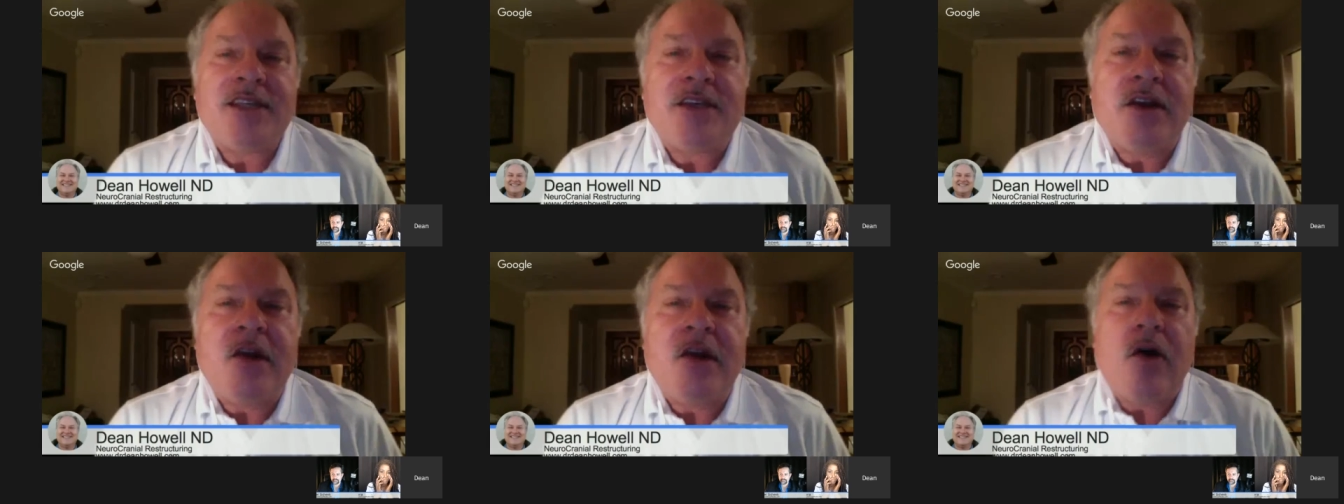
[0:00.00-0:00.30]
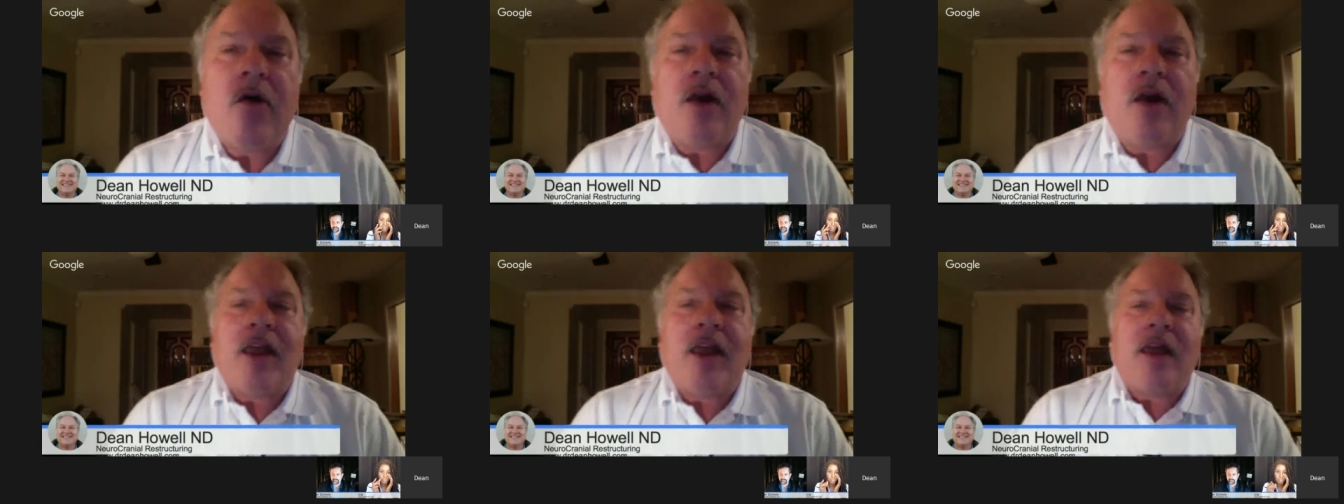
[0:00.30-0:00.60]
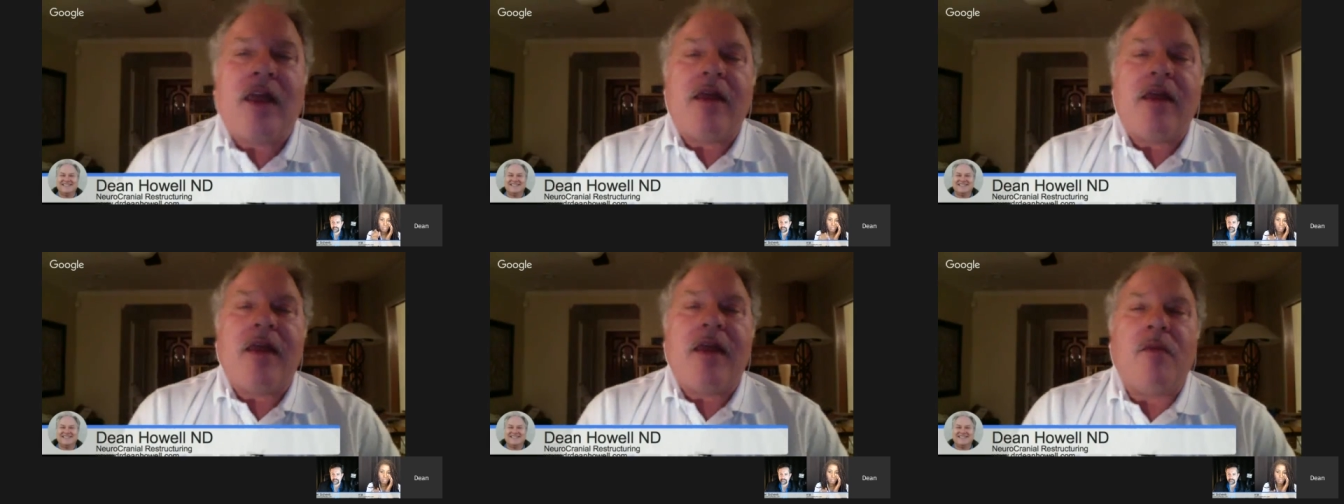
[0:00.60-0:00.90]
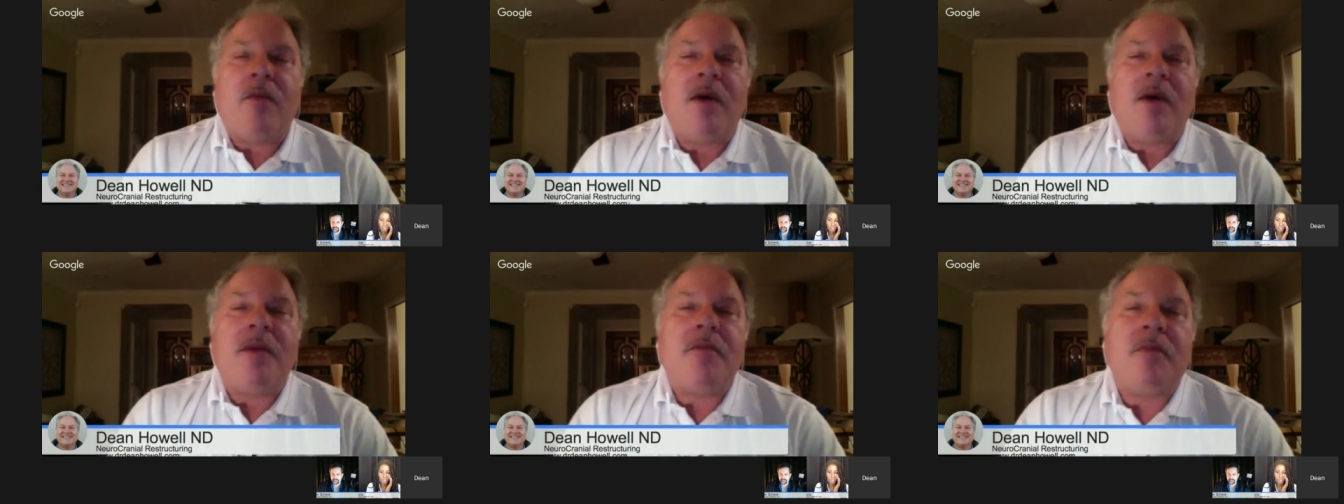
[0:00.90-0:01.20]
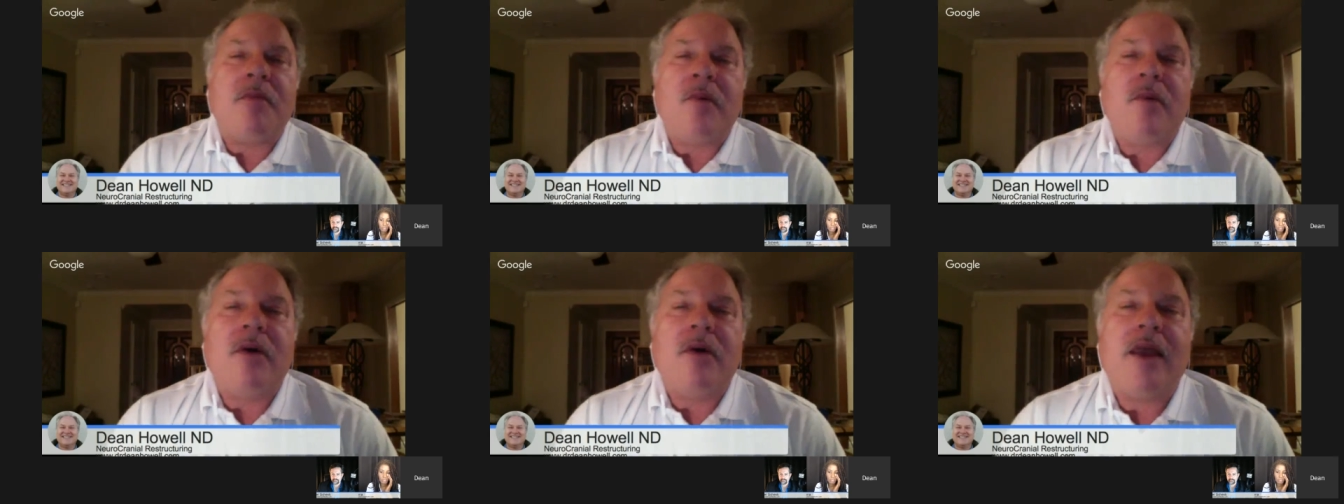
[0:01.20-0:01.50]
know, at, at one
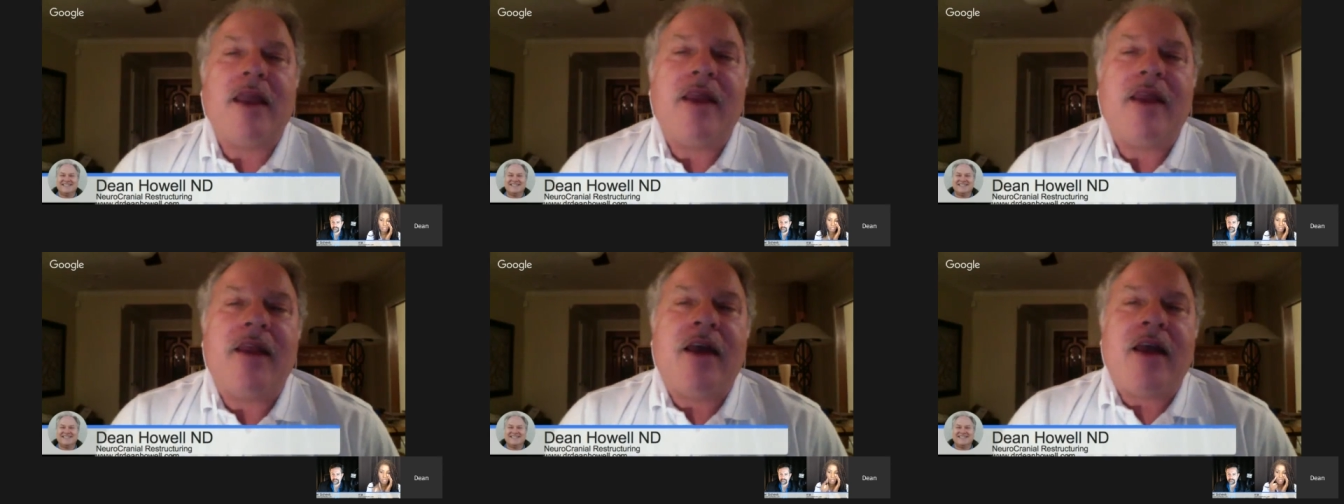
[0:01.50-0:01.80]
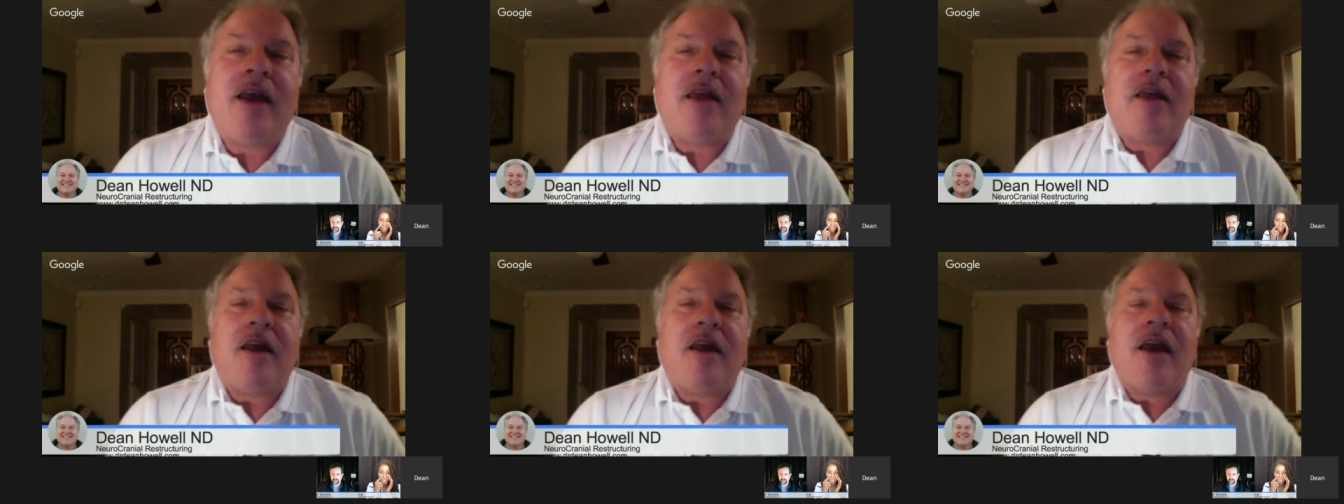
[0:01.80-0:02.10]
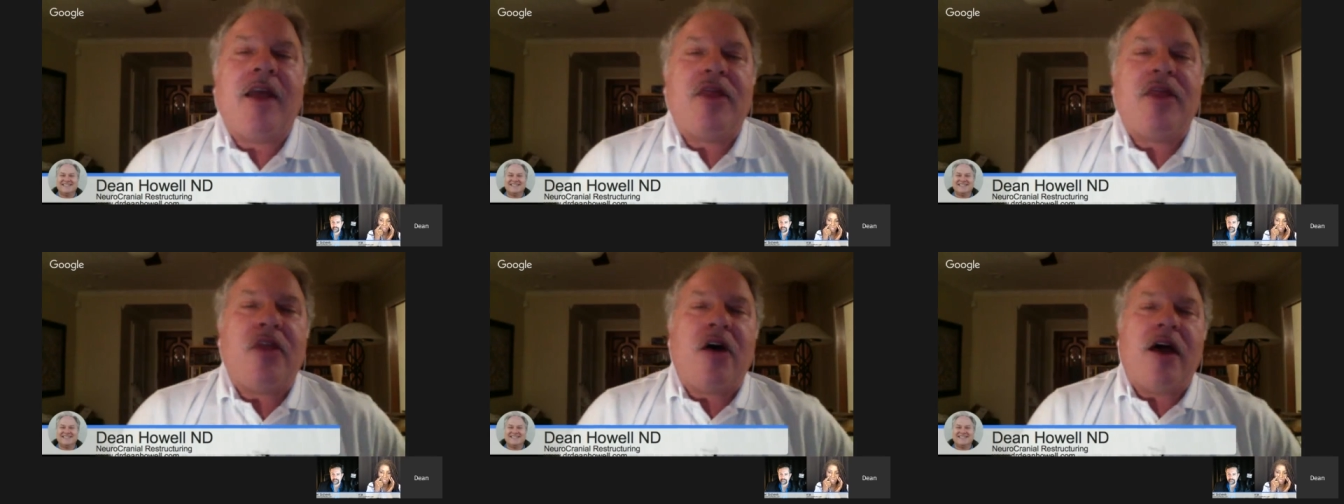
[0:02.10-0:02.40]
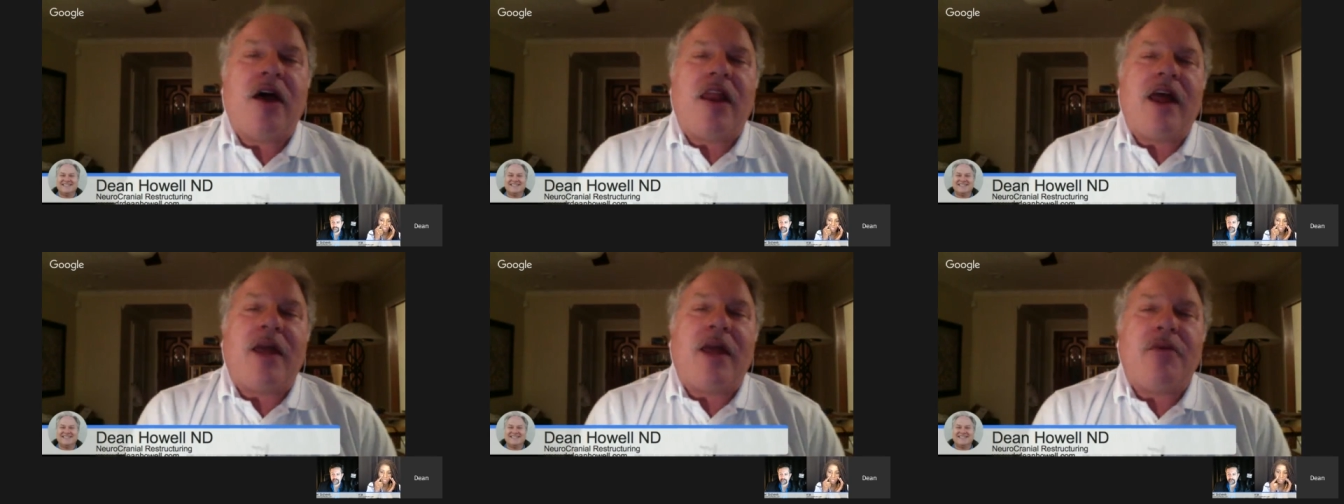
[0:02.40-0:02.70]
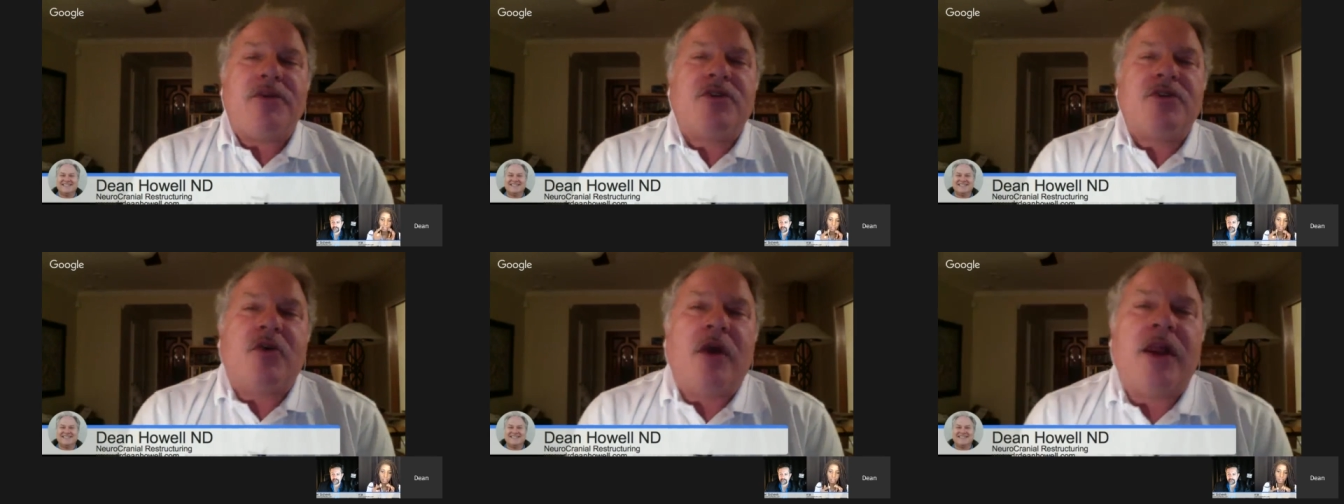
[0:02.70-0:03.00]
point I I thought I
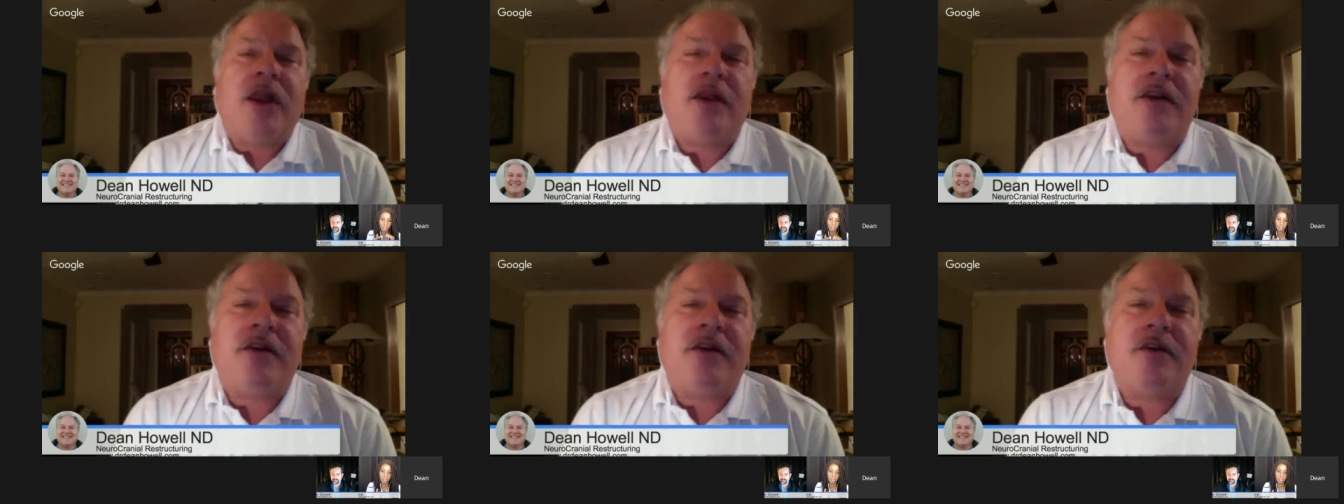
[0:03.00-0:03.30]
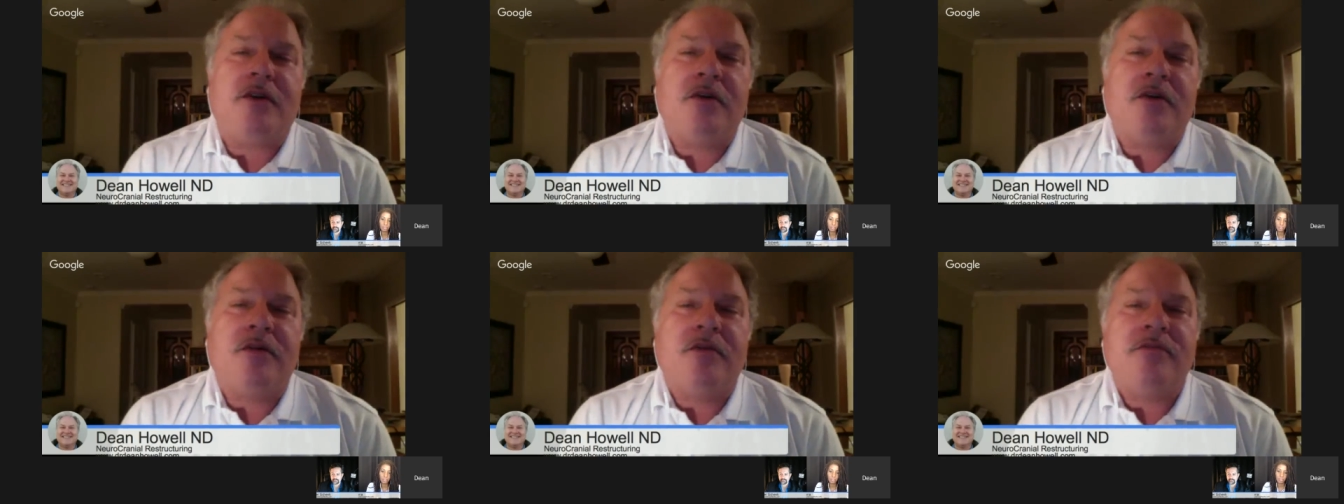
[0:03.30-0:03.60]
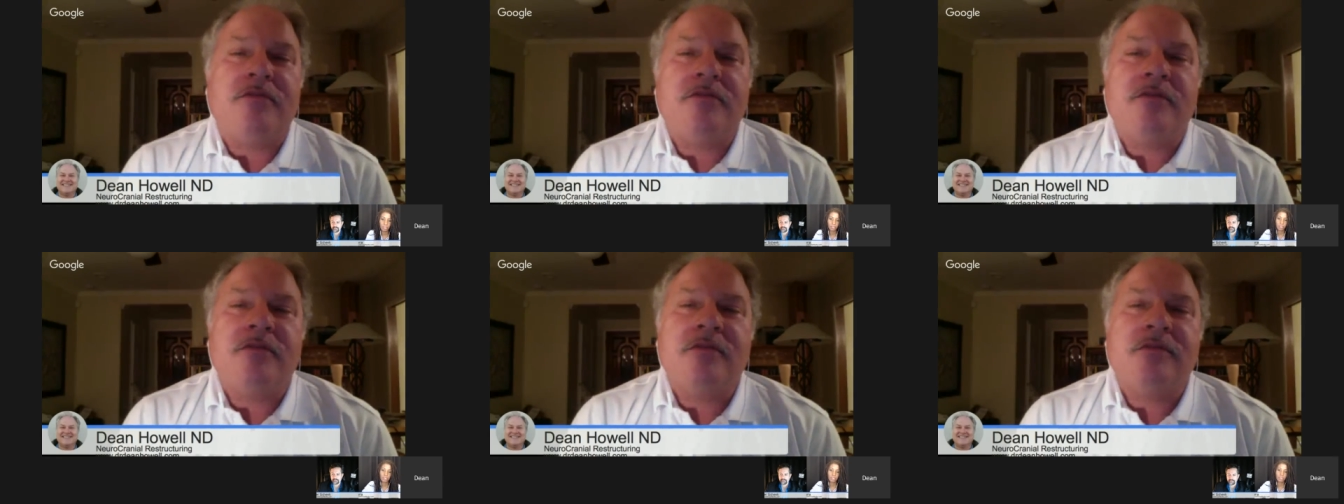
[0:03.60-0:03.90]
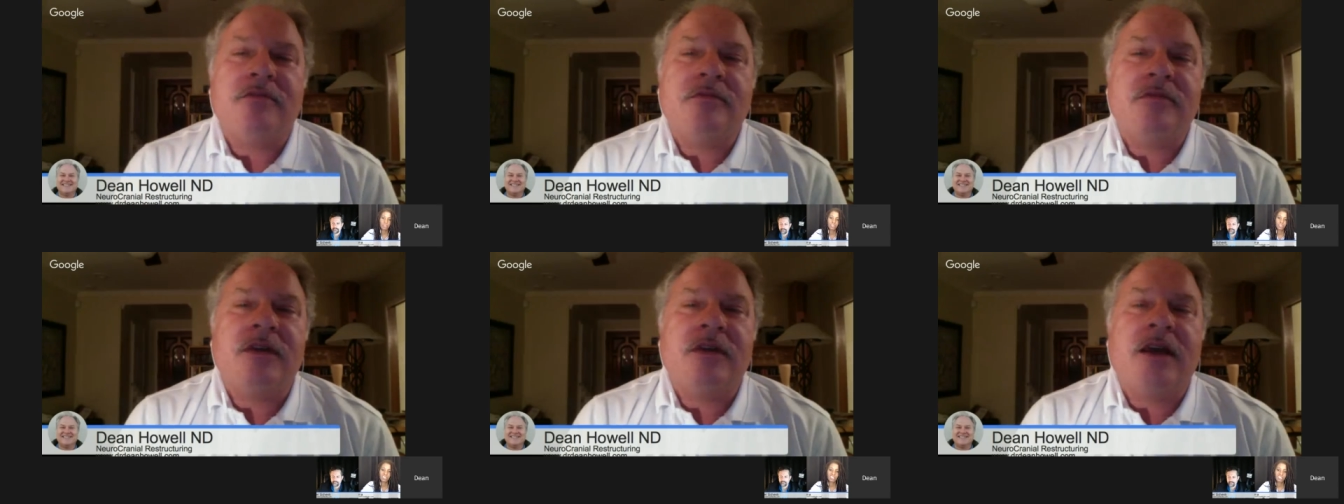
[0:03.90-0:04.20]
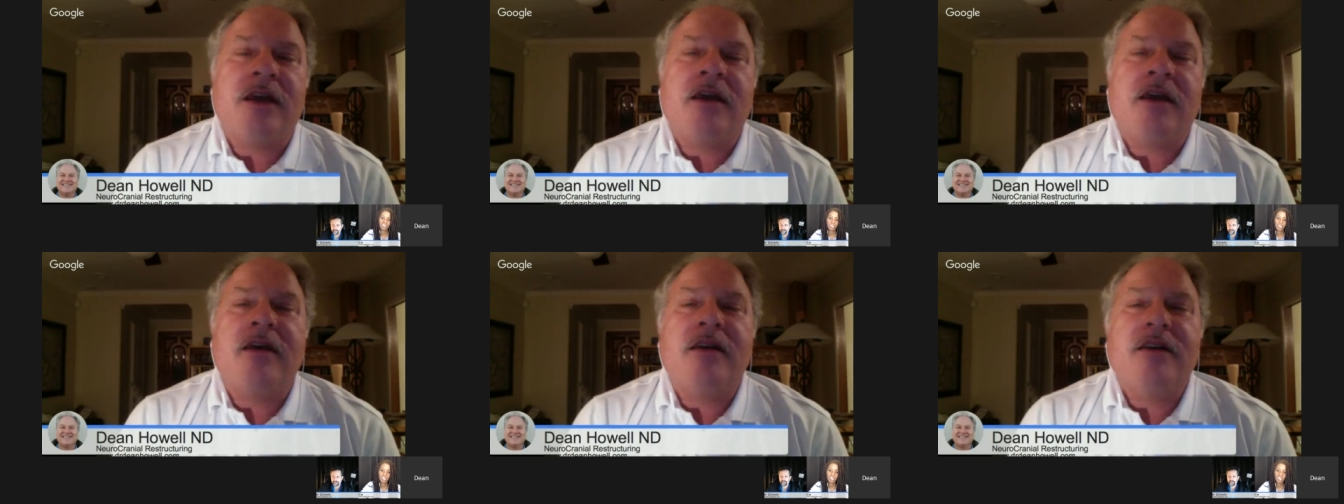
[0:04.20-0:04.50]
was going to
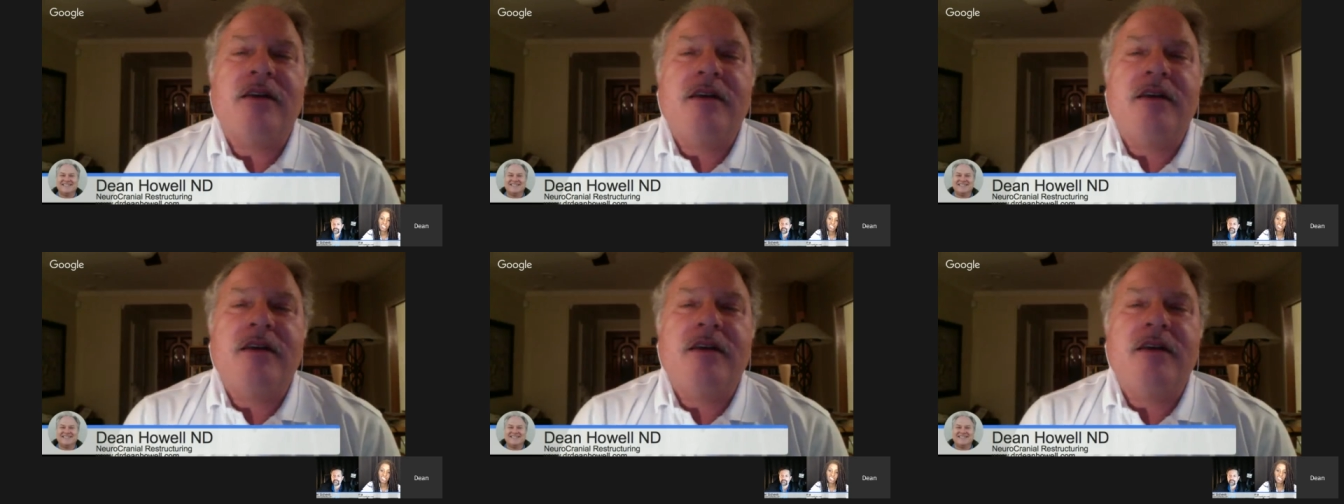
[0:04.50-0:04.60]
uh,